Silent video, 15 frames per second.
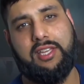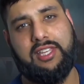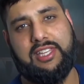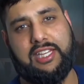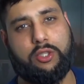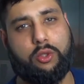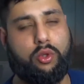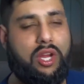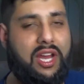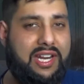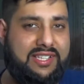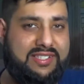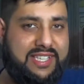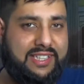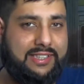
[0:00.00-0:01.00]
Yet the Quran
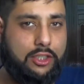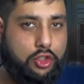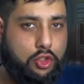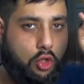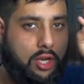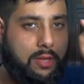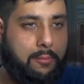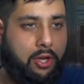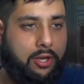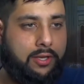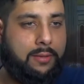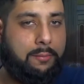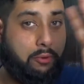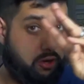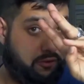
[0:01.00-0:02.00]
is saying that
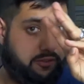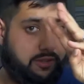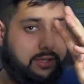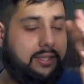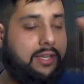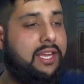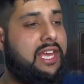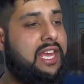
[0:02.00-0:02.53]
Solomon, prophet.